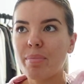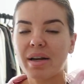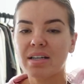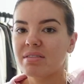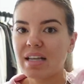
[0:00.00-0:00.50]
but
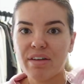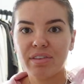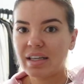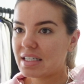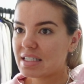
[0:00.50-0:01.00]
it
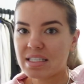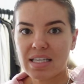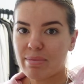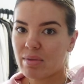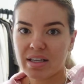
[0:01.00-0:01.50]
definitely doesn't
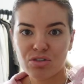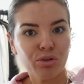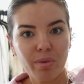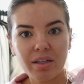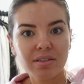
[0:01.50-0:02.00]
seem like
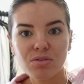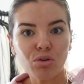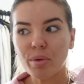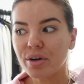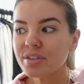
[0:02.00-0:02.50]
two months
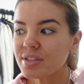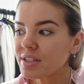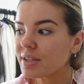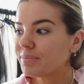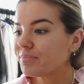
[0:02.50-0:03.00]
almost.